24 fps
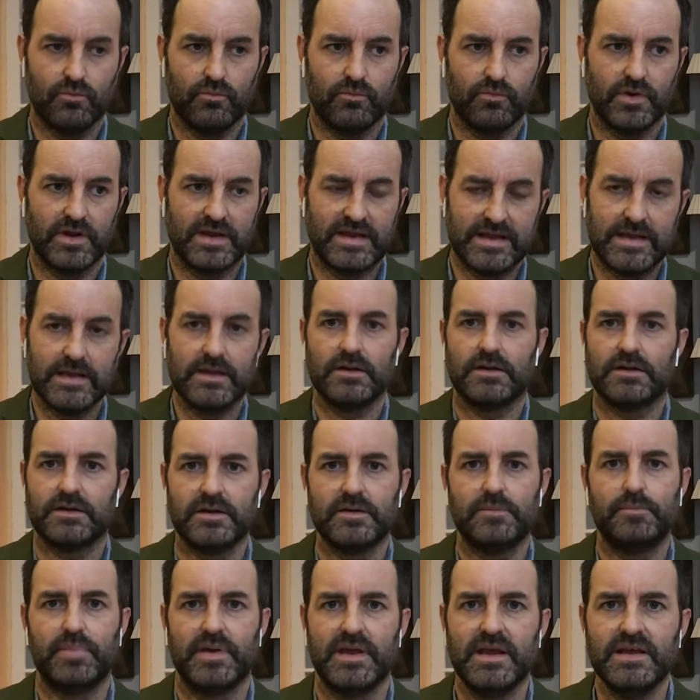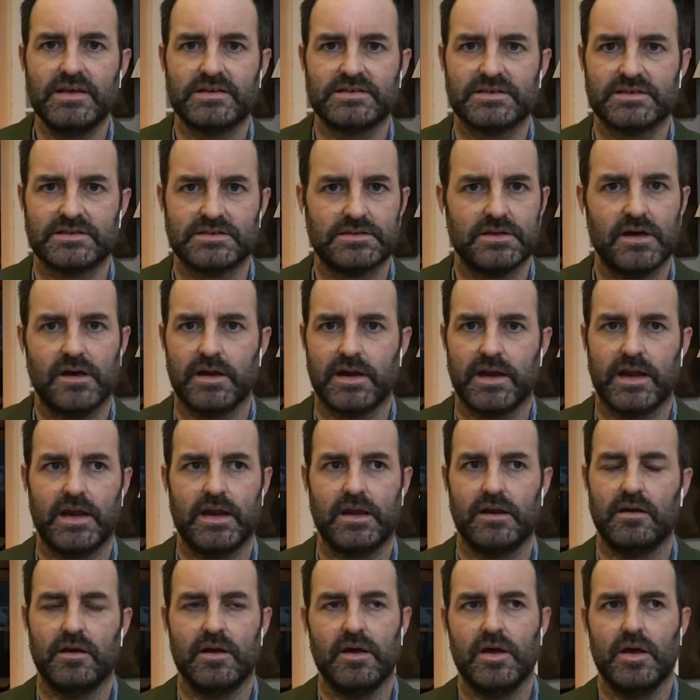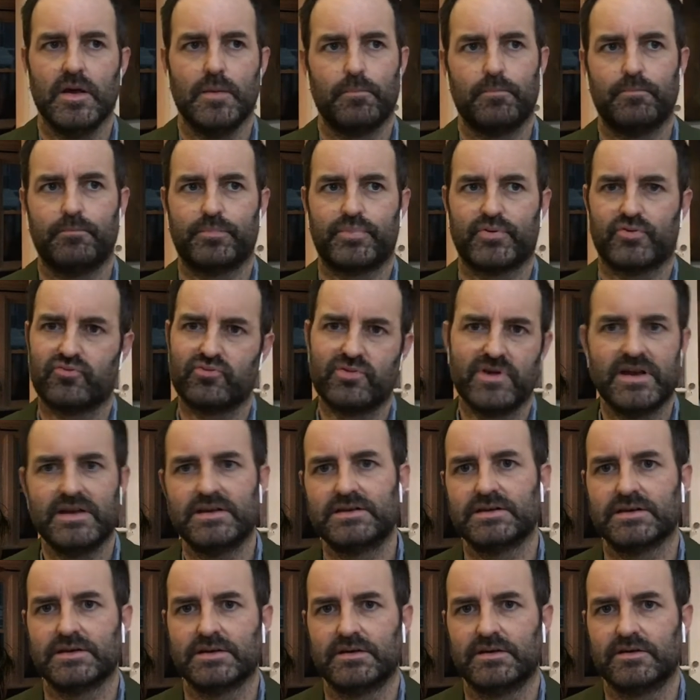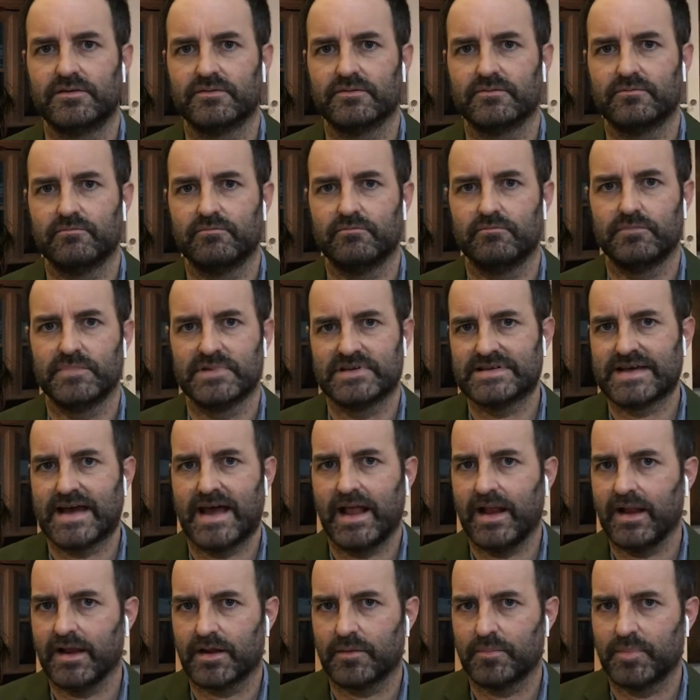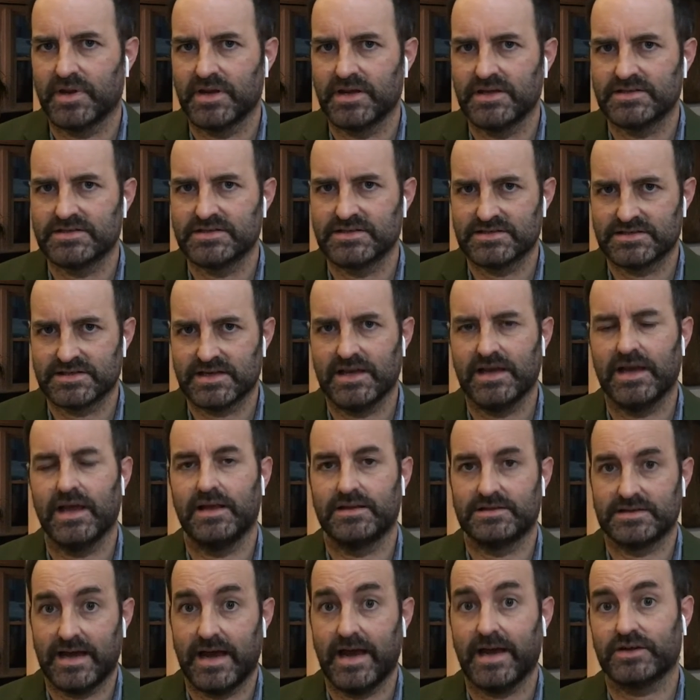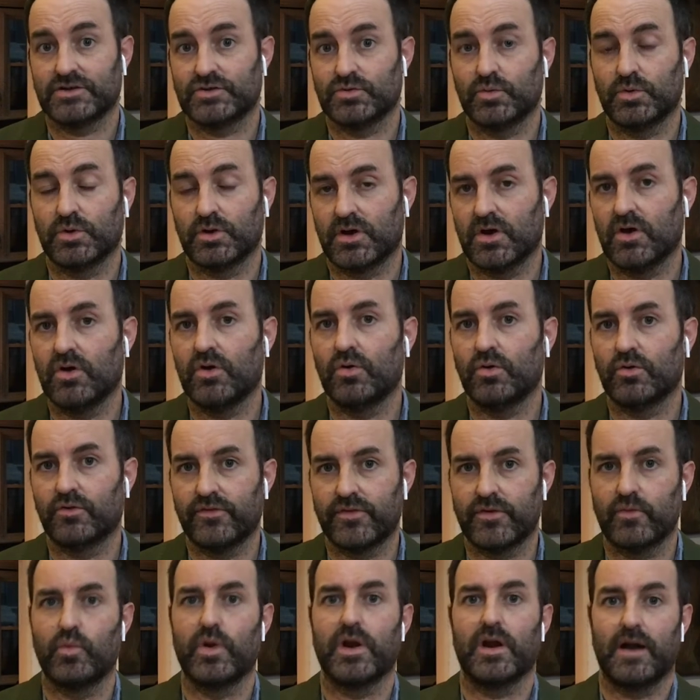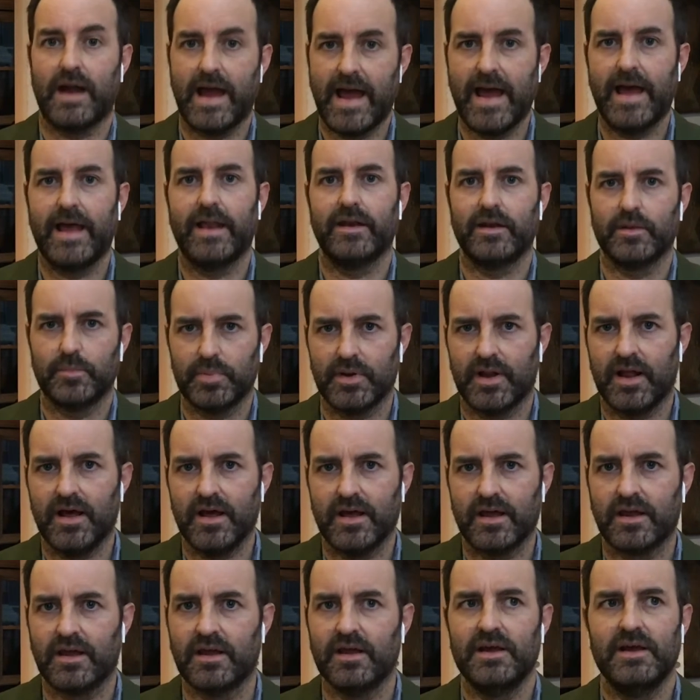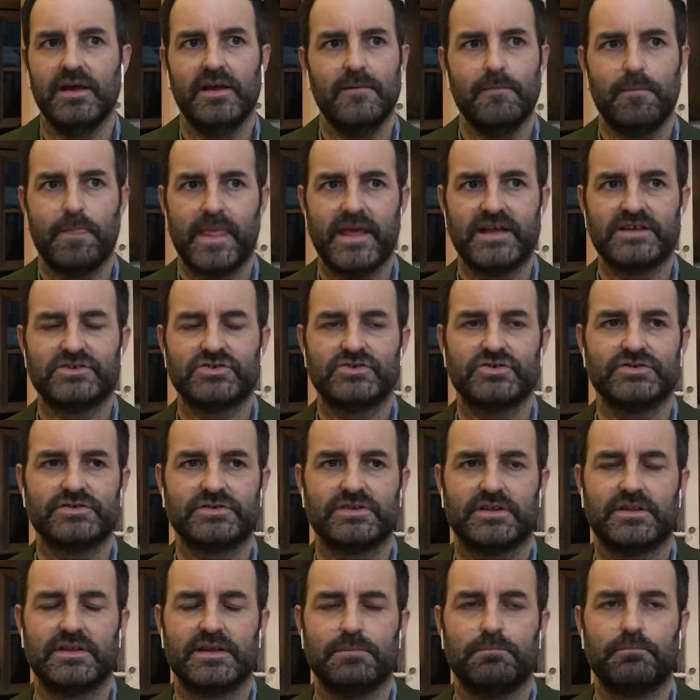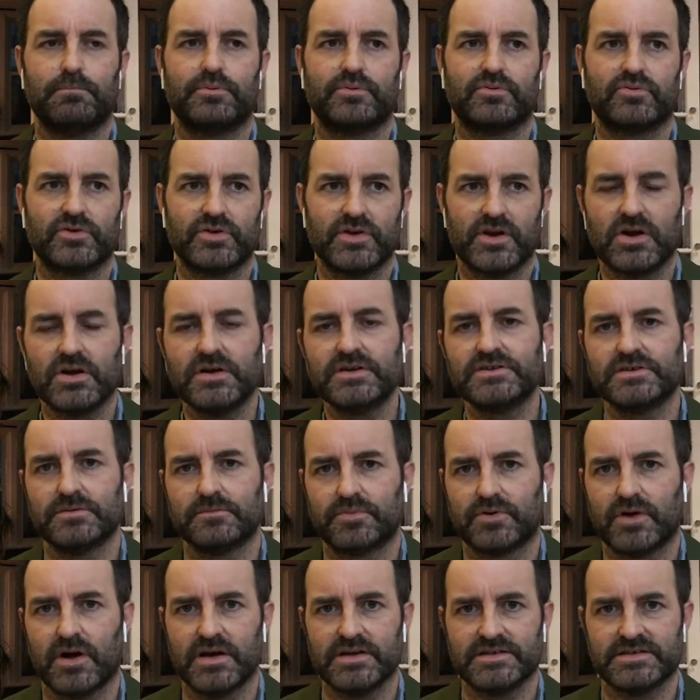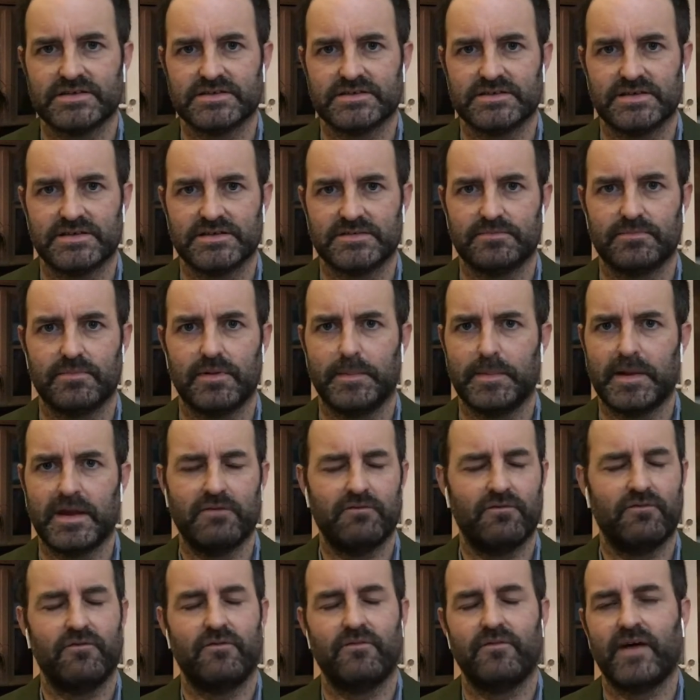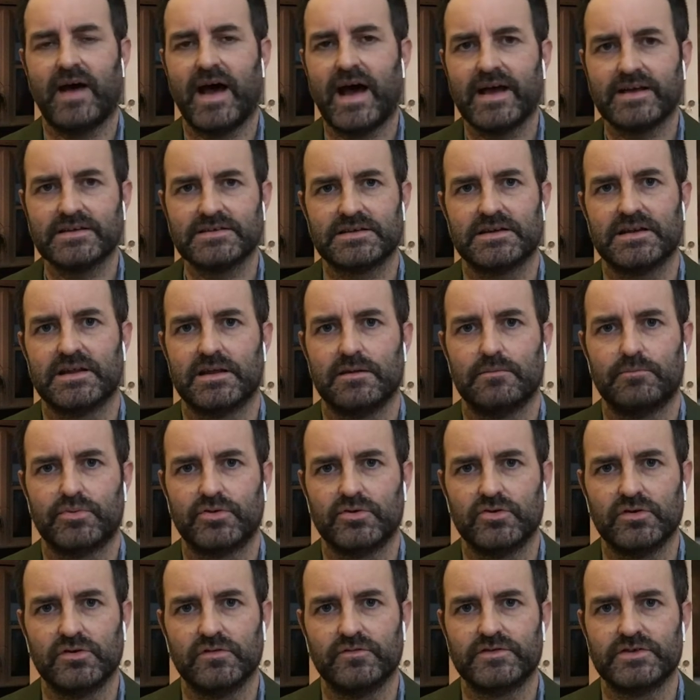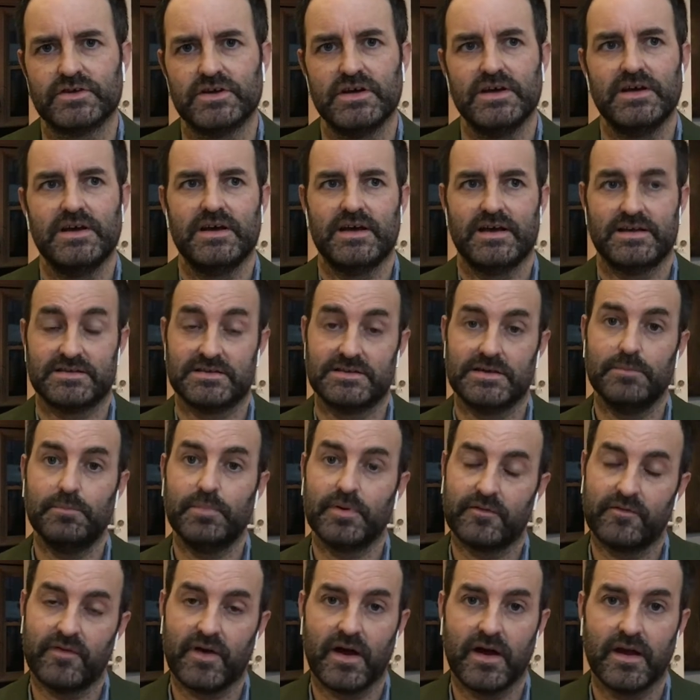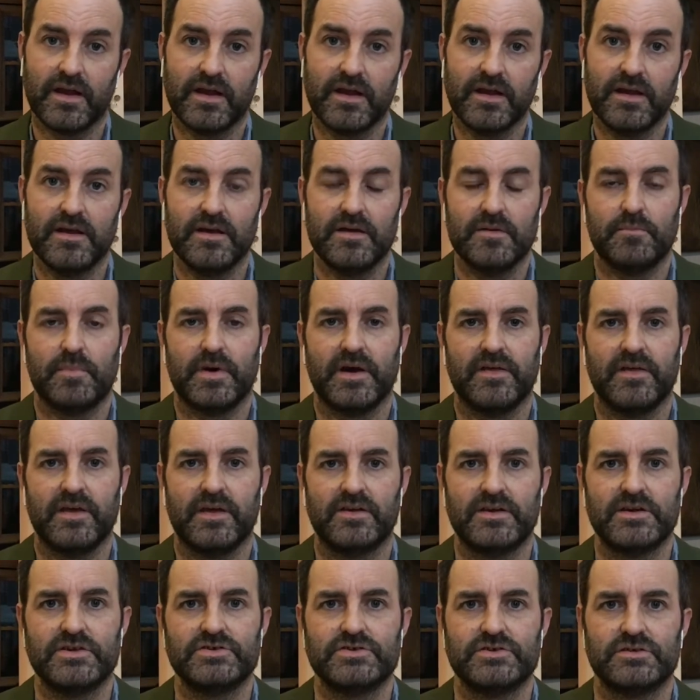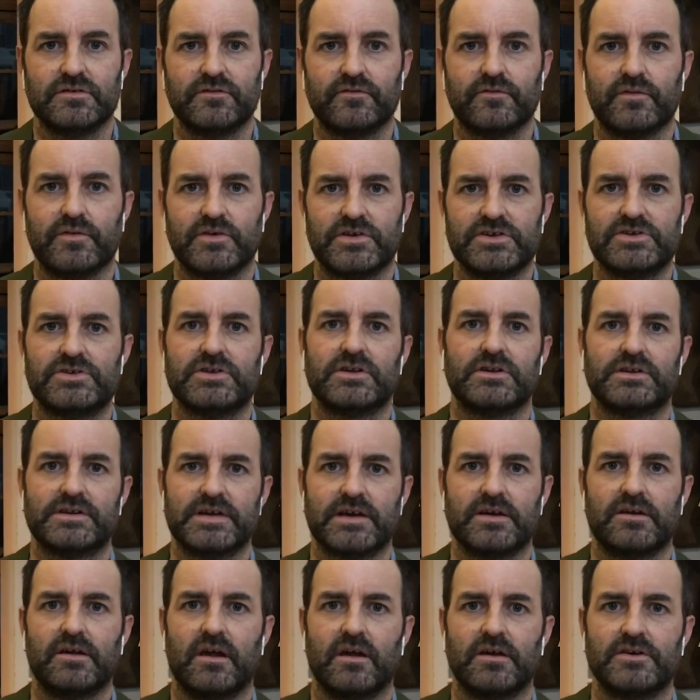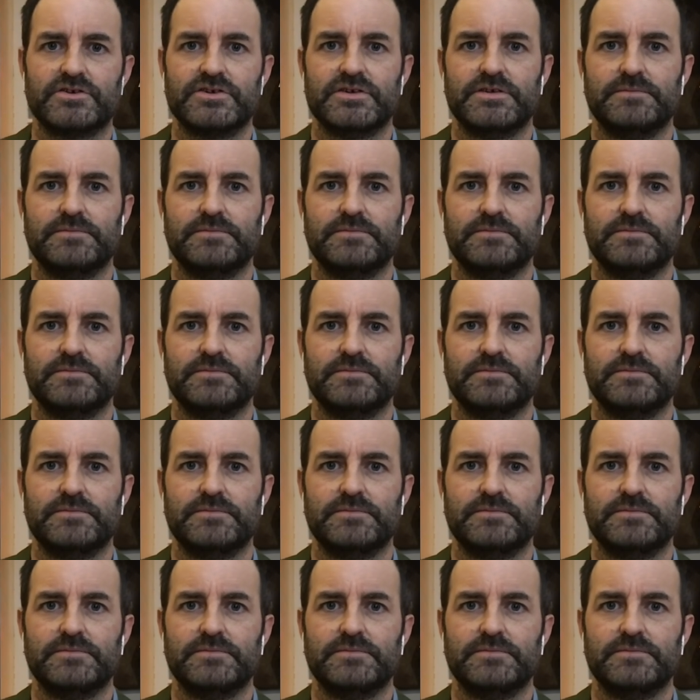gilded piece. It's not a printed metallic piece. It's actual gold that we are hand applying. It's just that the production process has been vastly improved, simplified by the addition of digital technology.